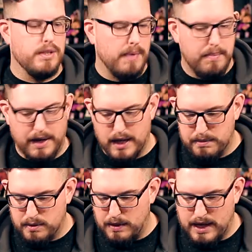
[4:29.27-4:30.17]
my
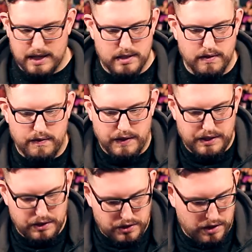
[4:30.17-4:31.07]
pickups. We got some
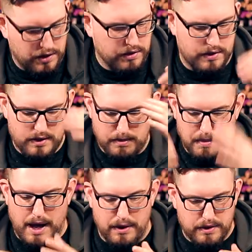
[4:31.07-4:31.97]
vintage turtles,
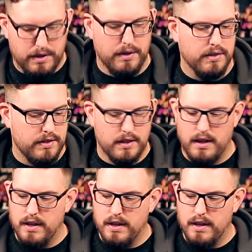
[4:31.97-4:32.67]
modern turtles,